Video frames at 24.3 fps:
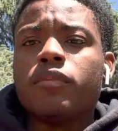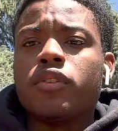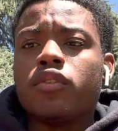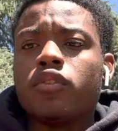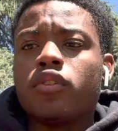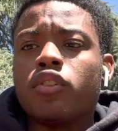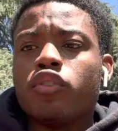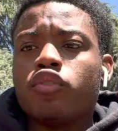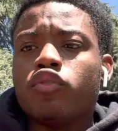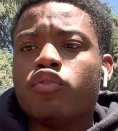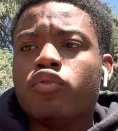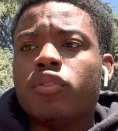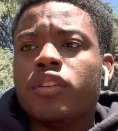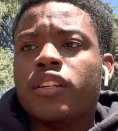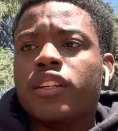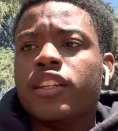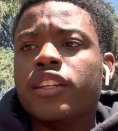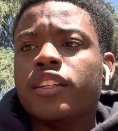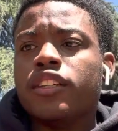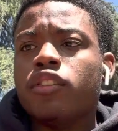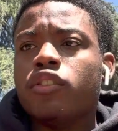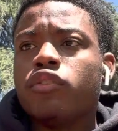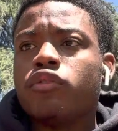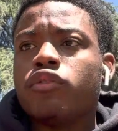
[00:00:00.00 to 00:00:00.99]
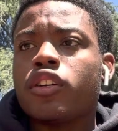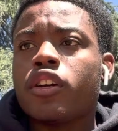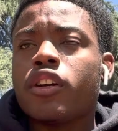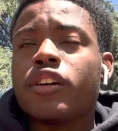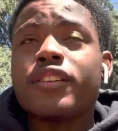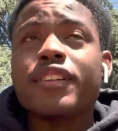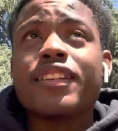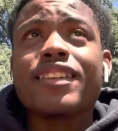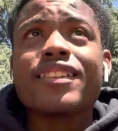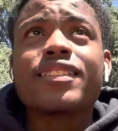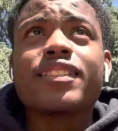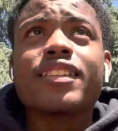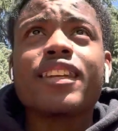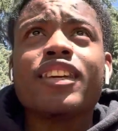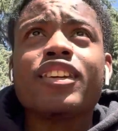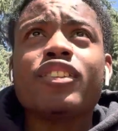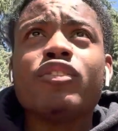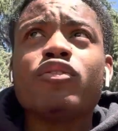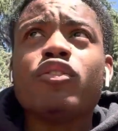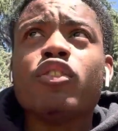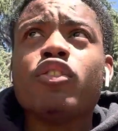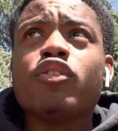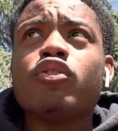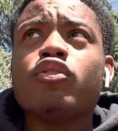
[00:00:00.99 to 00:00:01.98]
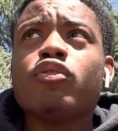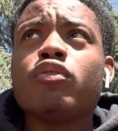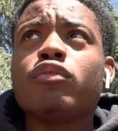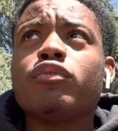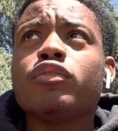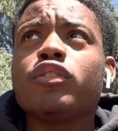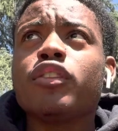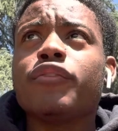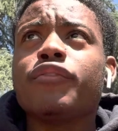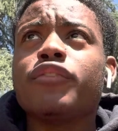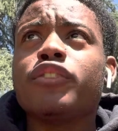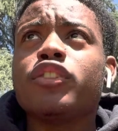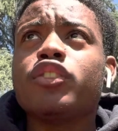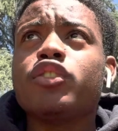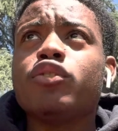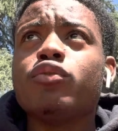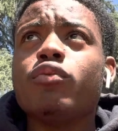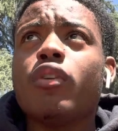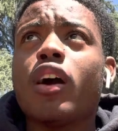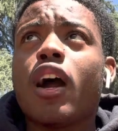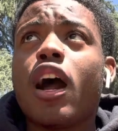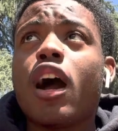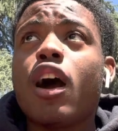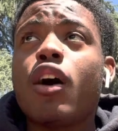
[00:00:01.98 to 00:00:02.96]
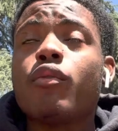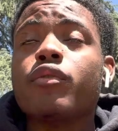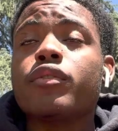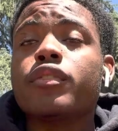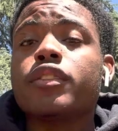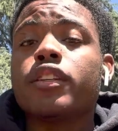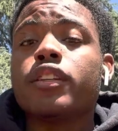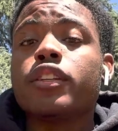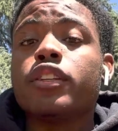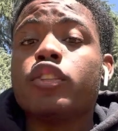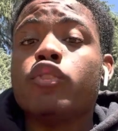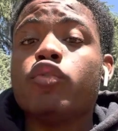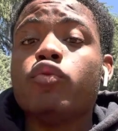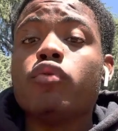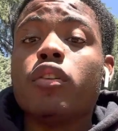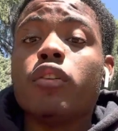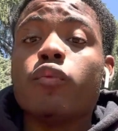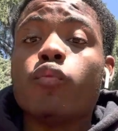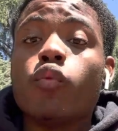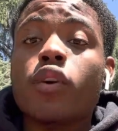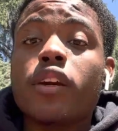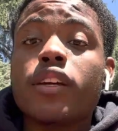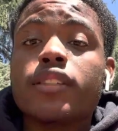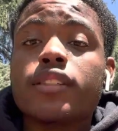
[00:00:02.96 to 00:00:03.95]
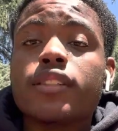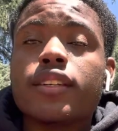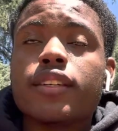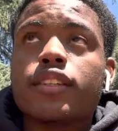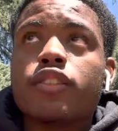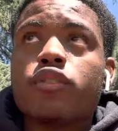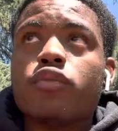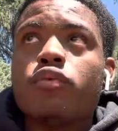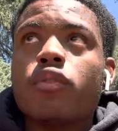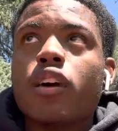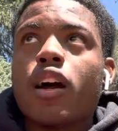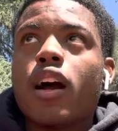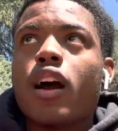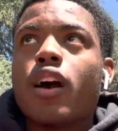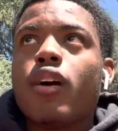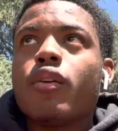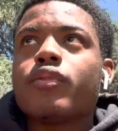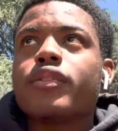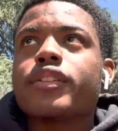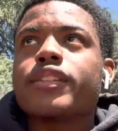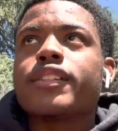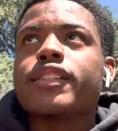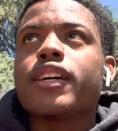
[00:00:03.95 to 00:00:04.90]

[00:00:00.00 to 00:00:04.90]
You know, you get on there and next thing you know you're on there for two hours and you ain't wasted two hours.